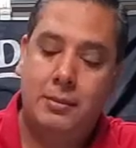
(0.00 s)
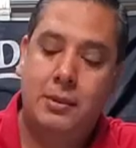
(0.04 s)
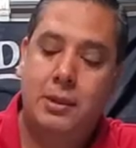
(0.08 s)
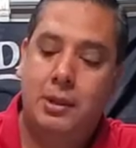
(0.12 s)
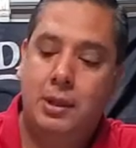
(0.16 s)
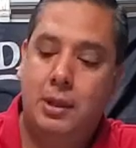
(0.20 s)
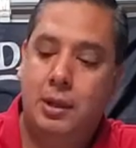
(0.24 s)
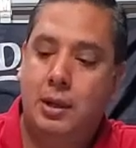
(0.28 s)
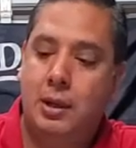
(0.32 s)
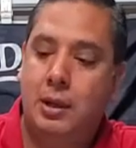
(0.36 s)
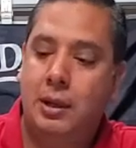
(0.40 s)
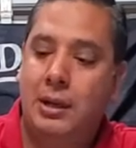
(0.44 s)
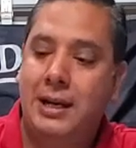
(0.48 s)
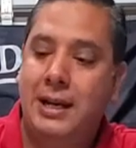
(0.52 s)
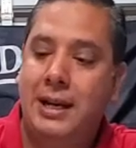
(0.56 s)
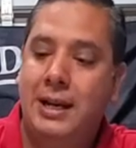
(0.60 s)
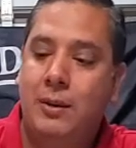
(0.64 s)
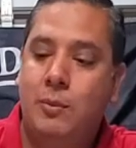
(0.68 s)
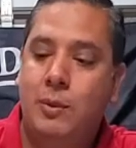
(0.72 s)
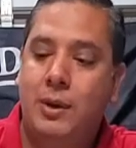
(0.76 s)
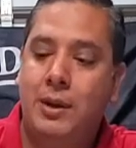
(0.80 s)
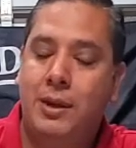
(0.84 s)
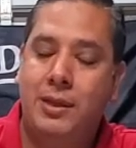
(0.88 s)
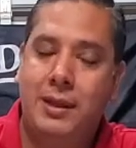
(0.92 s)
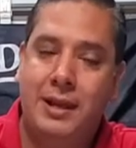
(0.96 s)
You're going to need
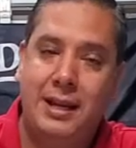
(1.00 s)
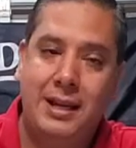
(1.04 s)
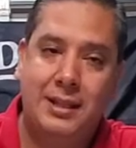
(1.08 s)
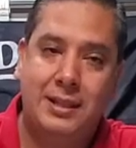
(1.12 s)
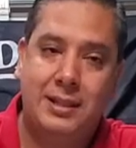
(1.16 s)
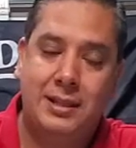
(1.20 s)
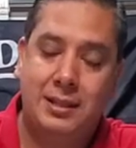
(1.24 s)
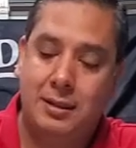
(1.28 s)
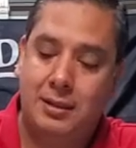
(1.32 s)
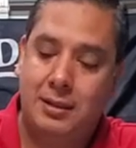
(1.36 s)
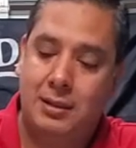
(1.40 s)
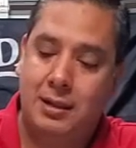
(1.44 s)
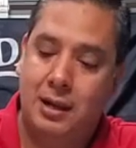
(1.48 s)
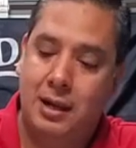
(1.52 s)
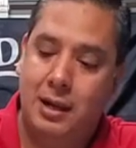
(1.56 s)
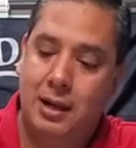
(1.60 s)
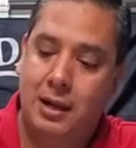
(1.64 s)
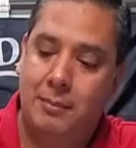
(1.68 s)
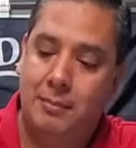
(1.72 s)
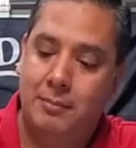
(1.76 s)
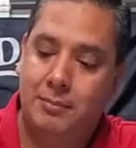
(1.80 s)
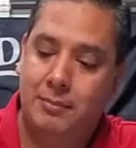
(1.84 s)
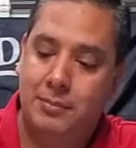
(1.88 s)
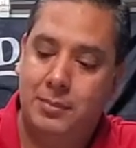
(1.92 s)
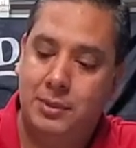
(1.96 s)
one of these
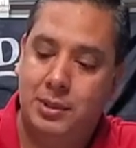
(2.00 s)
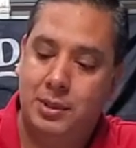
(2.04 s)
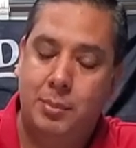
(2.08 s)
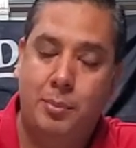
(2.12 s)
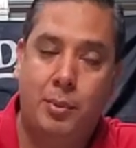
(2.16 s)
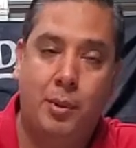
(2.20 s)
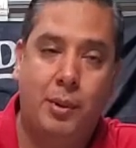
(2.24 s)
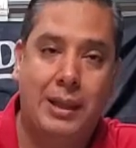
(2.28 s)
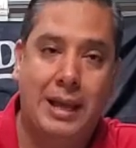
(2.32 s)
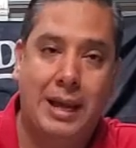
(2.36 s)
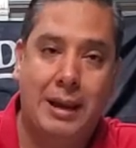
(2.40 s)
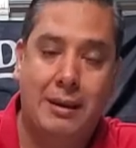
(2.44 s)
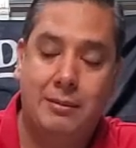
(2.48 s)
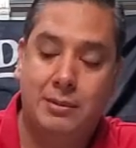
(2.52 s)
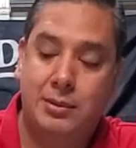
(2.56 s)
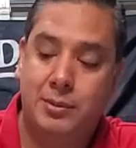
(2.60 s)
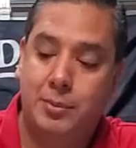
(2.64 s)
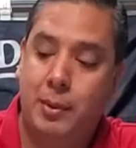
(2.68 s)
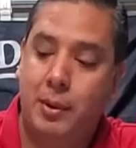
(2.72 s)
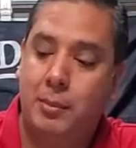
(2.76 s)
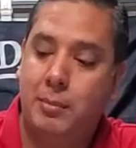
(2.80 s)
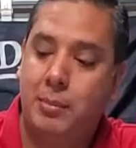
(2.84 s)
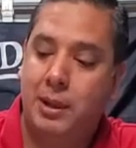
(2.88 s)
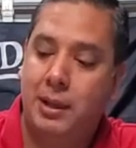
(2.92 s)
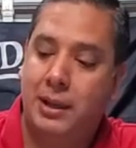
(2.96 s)
to pull that
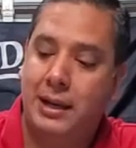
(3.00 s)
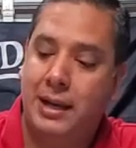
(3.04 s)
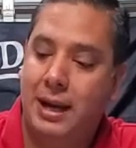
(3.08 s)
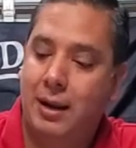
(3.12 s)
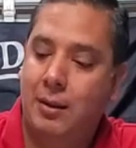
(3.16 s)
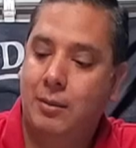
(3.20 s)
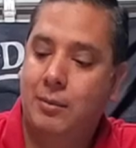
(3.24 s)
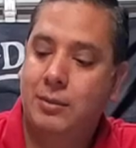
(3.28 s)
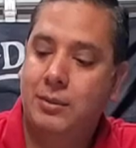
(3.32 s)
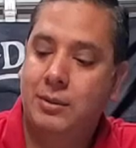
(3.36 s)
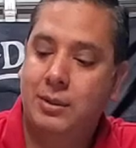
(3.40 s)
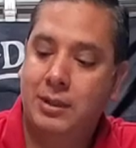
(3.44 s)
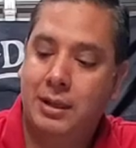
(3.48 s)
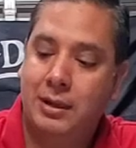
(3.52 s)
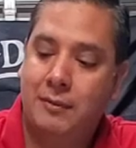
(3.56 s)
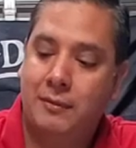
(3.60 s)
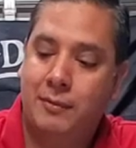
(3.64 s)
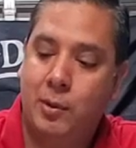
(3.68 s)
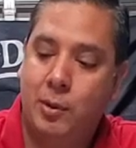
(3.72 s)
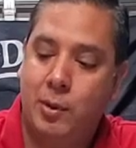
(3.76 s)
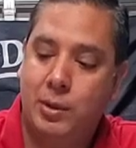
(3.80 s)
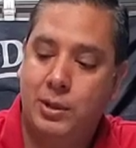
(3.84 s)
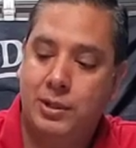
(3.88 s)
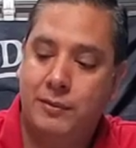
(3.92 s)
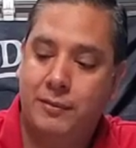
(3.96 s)
spark plug out. And of
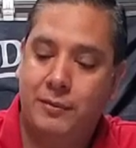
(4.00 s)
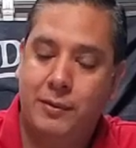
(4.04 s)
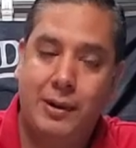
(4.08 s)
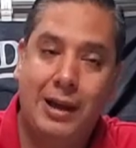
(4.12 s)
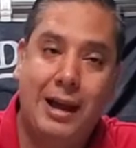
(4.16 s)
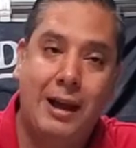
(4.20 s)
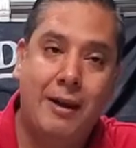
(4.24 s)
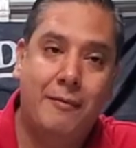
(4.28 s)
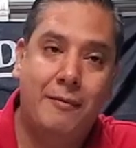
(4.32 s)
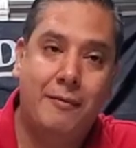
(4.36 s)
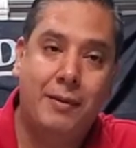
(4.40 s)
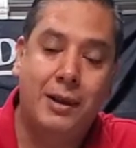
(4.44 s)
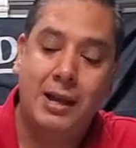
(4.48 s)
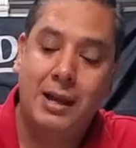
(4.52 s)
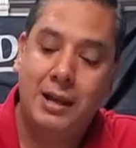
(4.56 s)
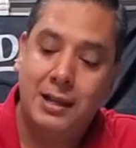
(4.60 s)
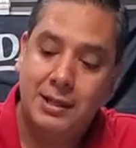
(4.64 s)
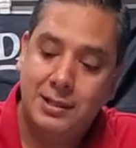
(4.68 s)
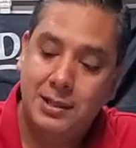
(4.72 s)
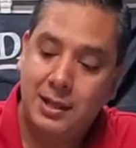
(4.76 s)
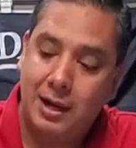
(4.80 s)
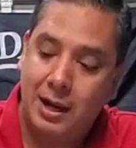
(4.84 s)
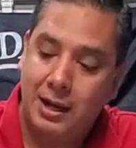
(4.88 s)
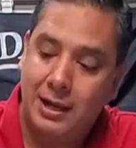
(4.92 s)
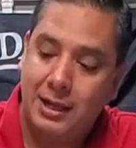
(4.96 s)
course, if you have
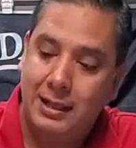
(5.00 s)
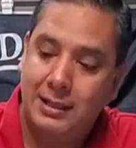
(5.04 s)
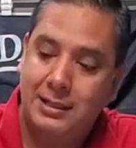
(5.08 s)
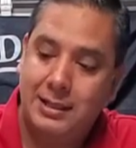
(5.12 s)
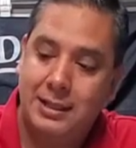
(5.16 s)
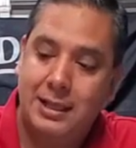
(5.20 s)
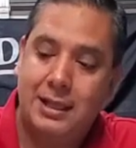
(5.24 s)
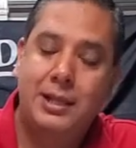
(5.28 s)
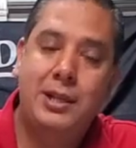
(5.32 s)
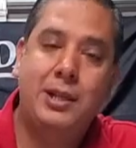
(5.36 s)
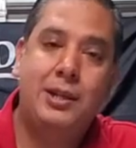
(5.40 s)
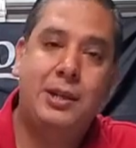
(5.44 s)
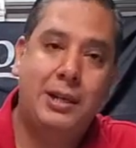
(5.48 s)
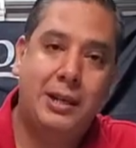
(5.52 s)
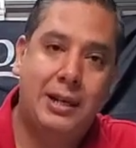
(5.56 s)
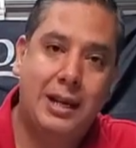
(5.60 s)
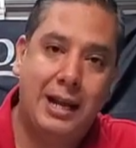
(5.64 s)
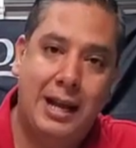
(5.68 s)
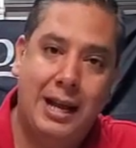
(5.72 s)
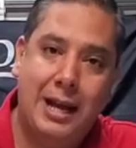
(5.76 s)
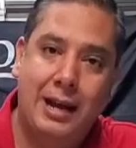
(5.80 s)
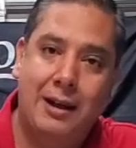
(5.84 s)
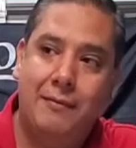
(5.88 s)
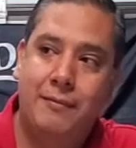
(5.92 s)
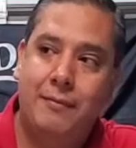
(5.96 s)
sockets, then you need to
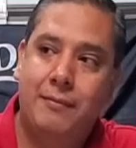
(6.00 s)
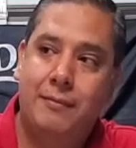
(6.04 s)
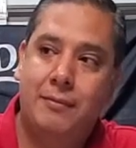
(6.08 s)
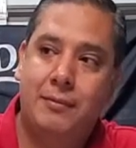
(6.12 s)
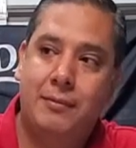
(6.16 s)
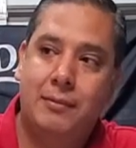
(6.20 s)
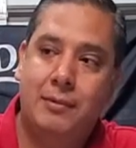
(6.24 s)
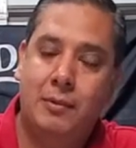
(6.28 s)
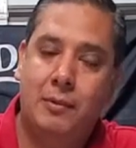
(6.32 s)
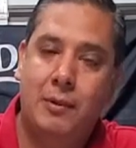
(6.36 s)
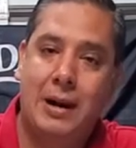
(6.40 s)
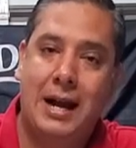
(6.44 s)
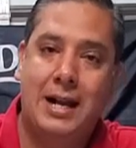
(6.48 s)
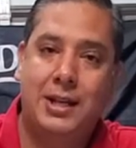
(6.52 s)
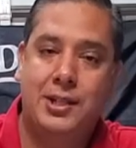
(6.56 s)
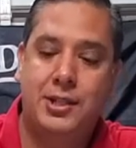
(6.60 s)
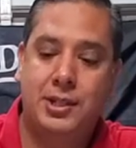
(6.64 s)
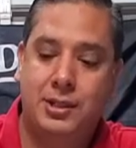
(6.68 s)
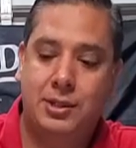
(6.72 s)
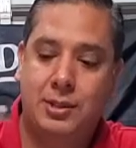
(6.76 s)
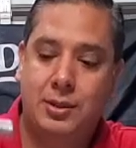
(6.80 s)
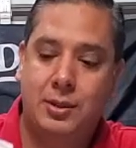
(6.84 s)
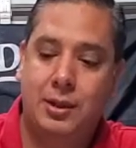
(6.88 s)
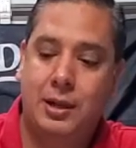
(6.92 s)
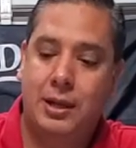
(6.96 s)
have a
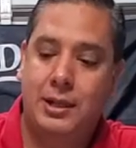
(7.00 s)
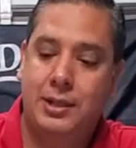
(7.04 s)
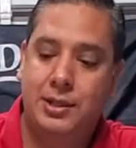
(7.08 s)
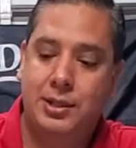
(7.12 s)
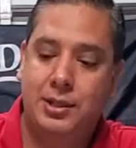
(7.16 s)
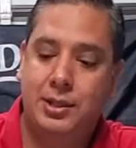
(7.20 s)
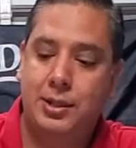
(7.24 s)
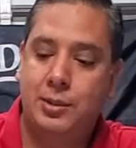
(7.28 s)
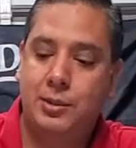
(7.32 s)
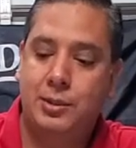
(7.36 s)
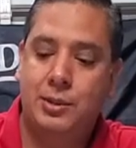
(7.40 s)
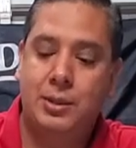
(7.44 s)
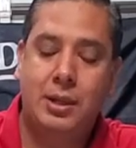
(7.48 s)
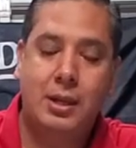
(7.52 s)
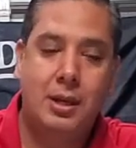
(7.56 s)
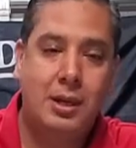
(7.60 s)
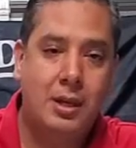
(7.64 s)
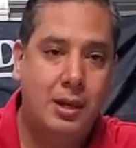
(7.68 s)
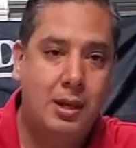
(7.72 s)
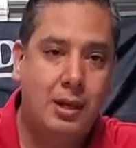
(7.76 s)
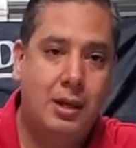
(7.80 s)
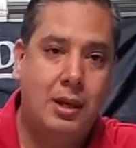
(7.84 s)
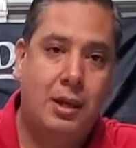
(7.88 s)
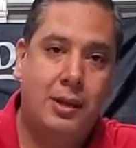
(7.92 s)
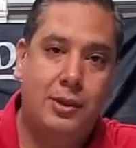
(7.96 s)
ratchet. So I just used
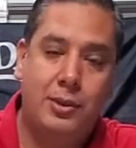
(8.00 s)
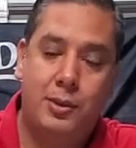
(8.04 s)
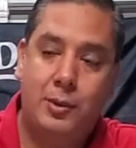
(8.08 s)
a